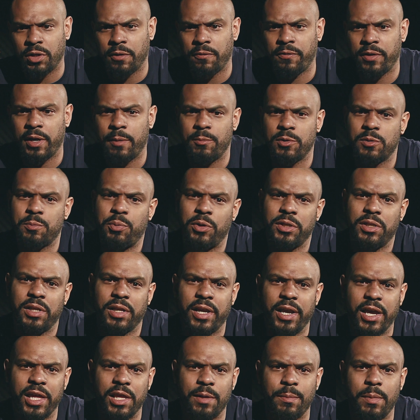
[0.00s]
event was put
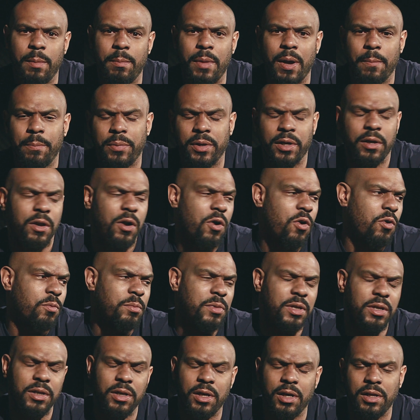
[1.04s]
together by my big
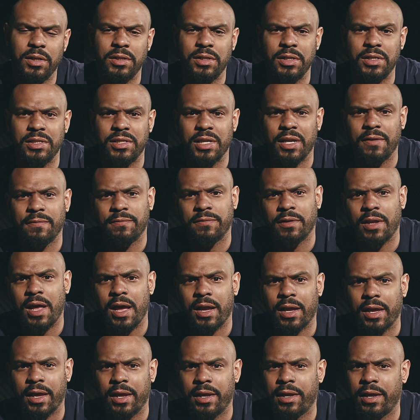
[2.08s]
homie, DJ
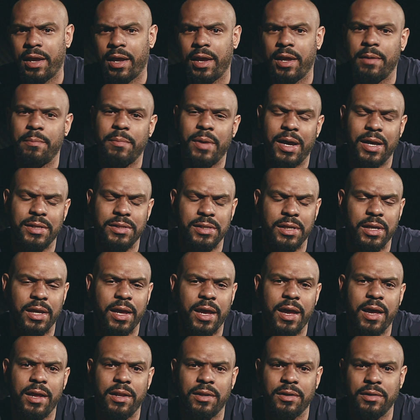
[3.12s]
Flock, aka Monte
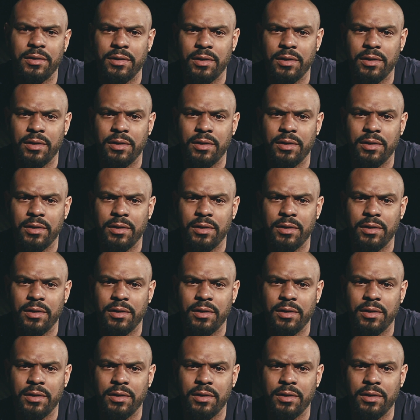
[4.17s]
Allen.